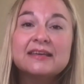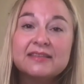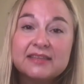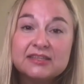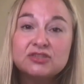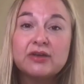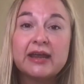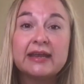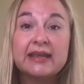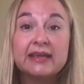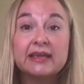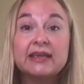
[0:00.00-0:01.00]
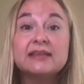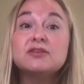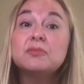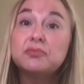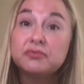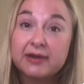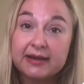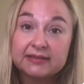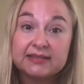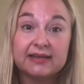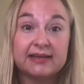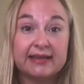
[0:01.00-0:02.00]
This training is on
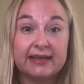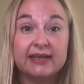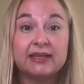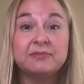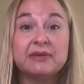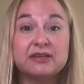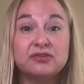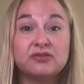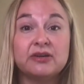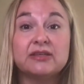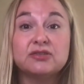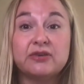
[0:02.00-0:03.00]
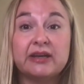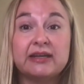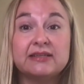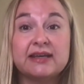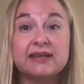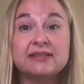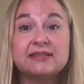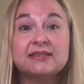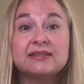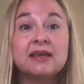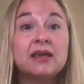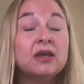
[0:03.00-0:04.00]
practically administering screening tests.